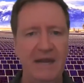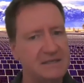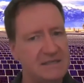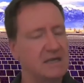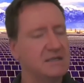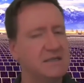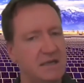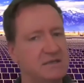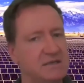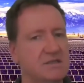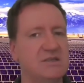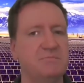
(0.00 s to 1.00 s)
So we're
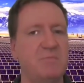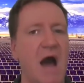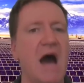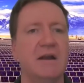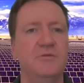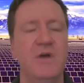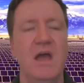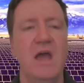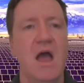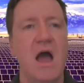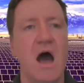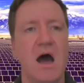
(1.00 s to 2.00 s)
quite a diverse
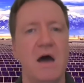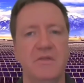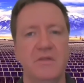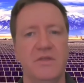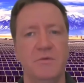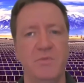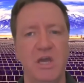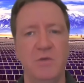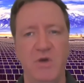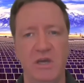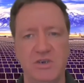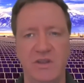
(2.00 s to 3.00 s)
company. Suntech is
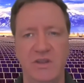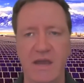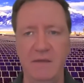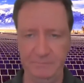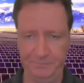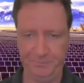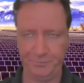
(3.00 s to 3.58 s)
just part of